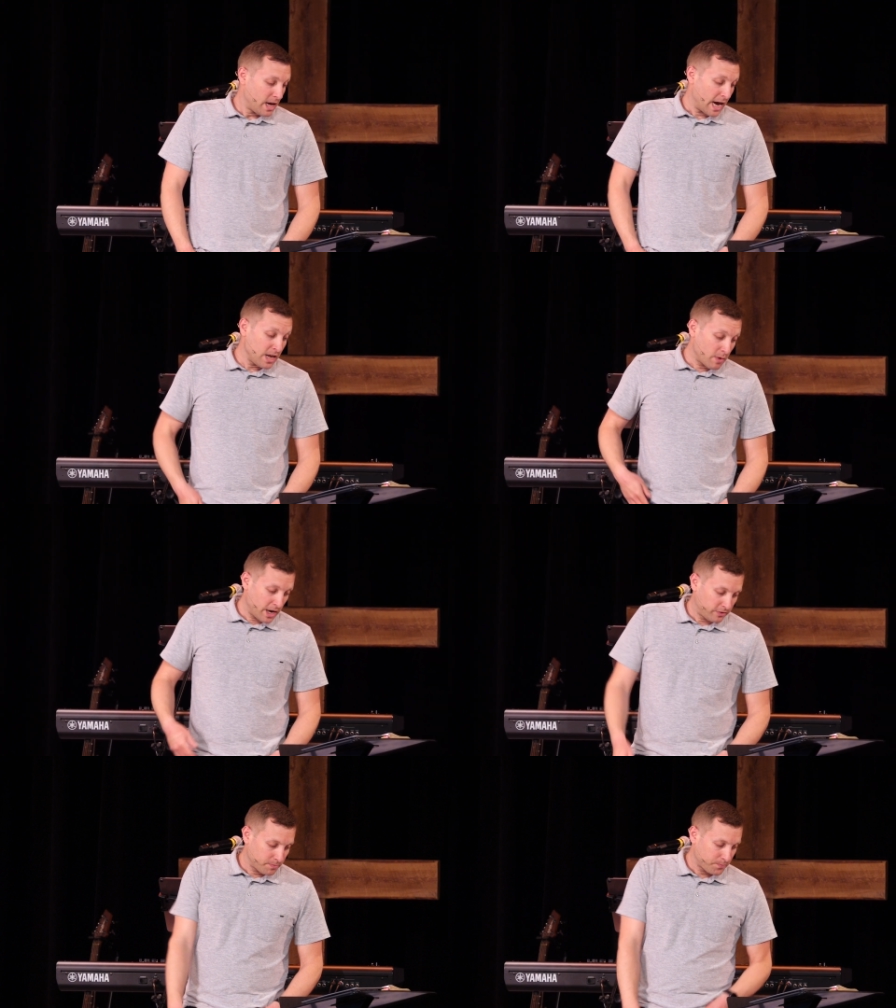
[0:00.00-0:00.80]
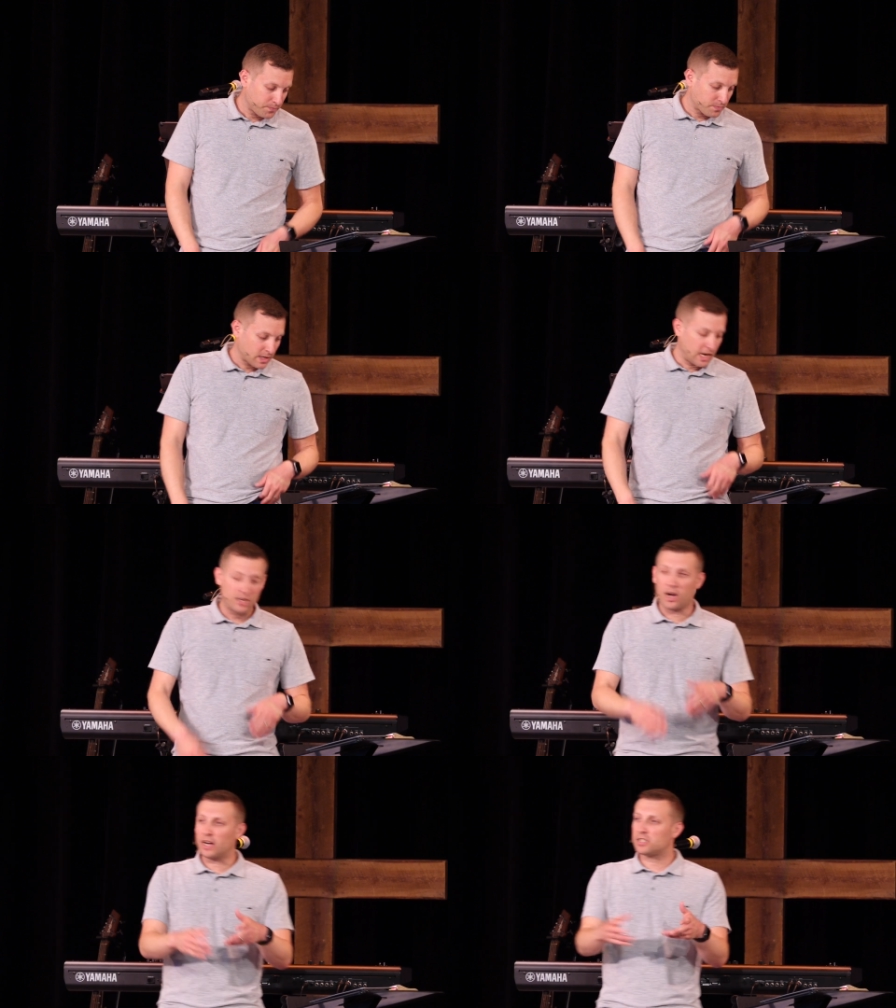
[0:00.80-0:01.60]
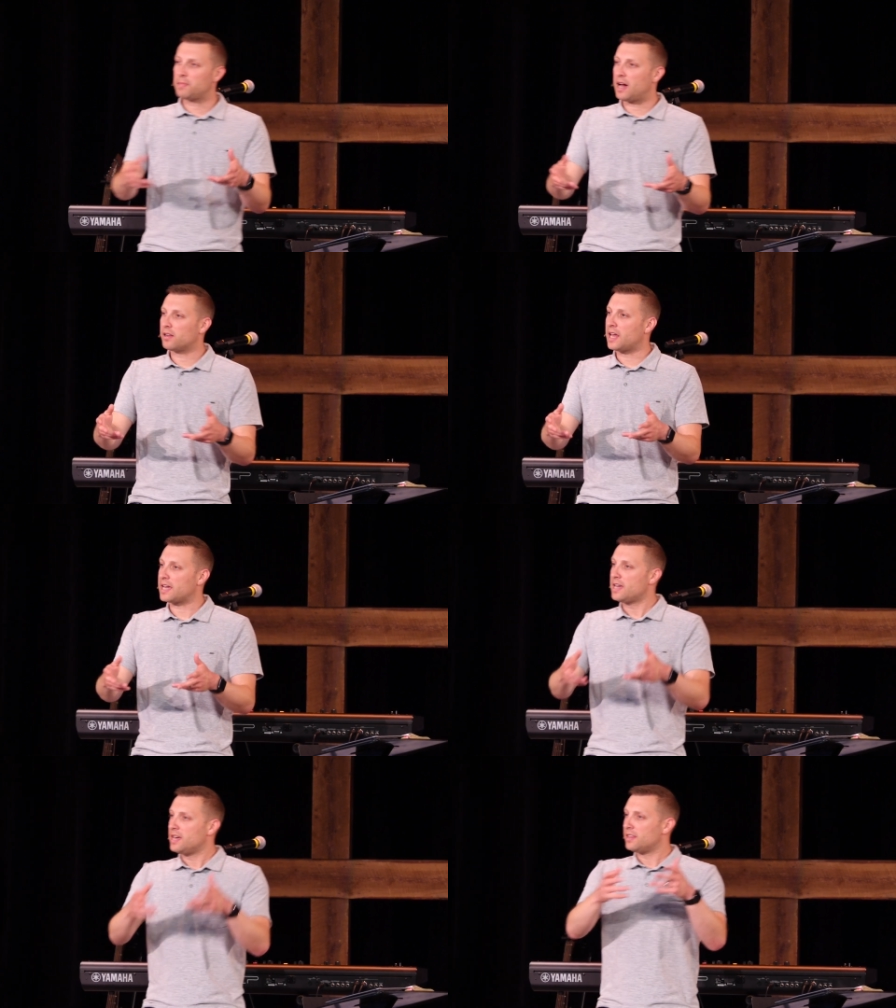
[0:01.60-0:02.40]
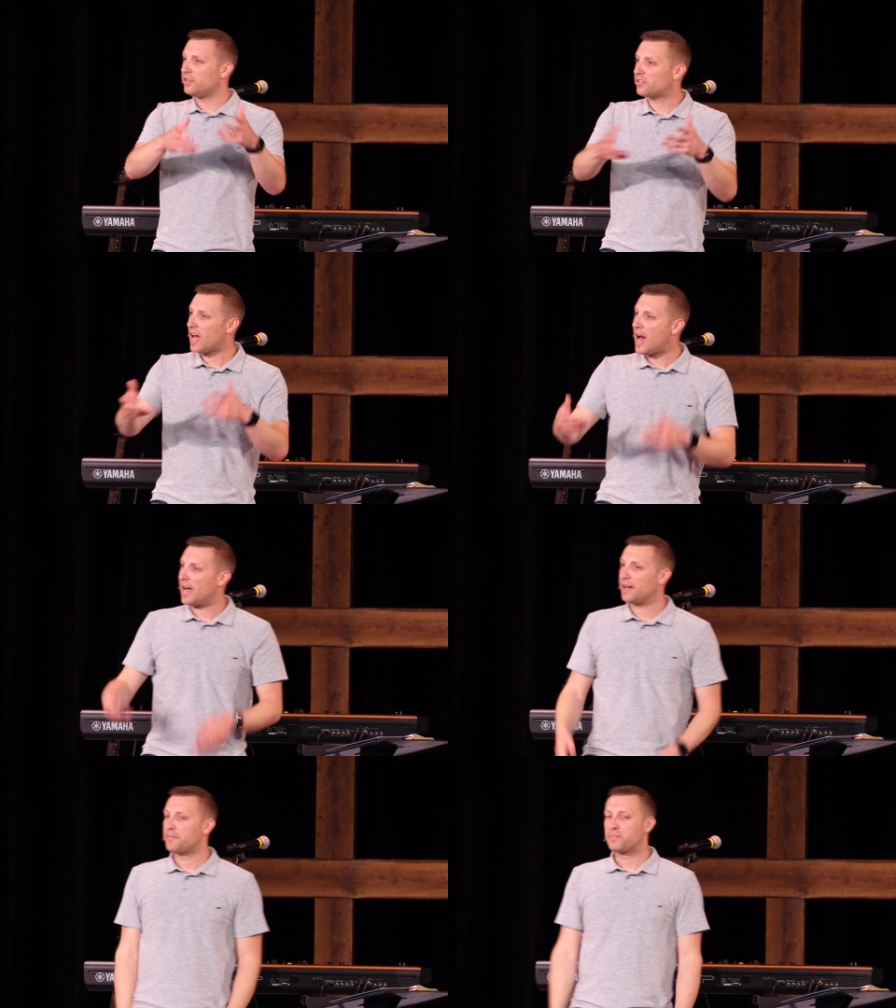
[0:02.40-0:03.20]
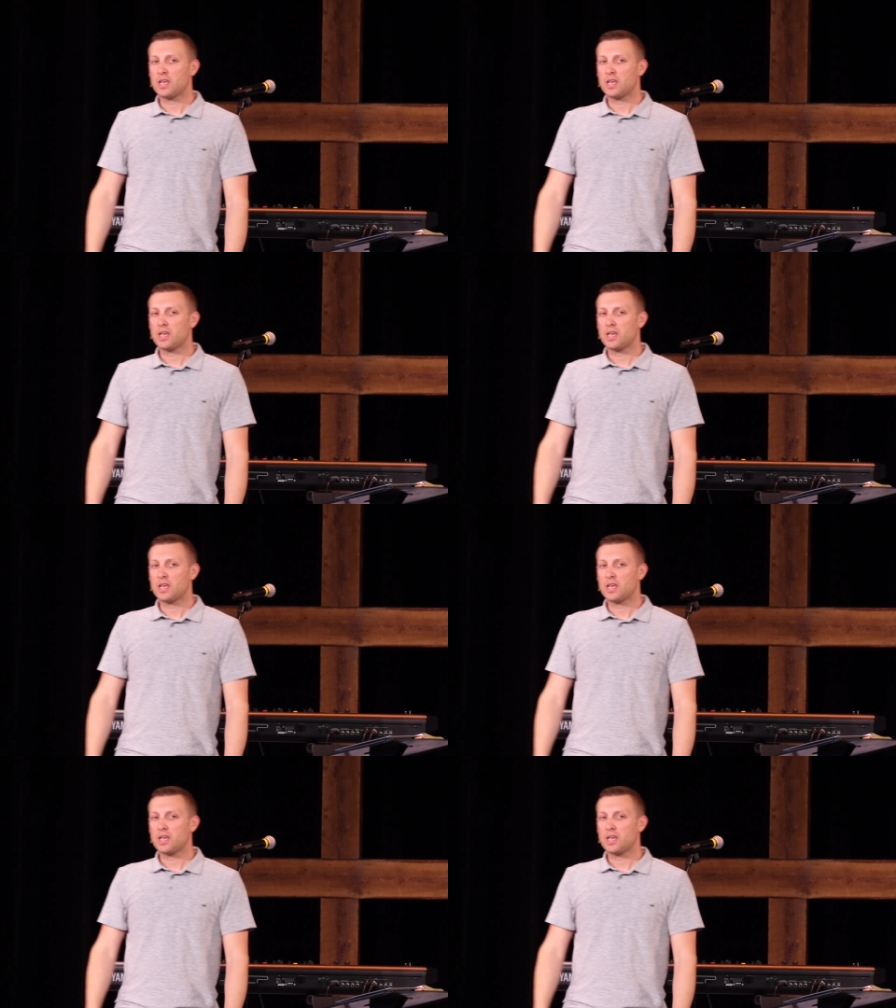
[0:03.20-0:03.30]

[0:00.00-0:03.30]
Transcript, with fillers: anyways, he talks about like this guy.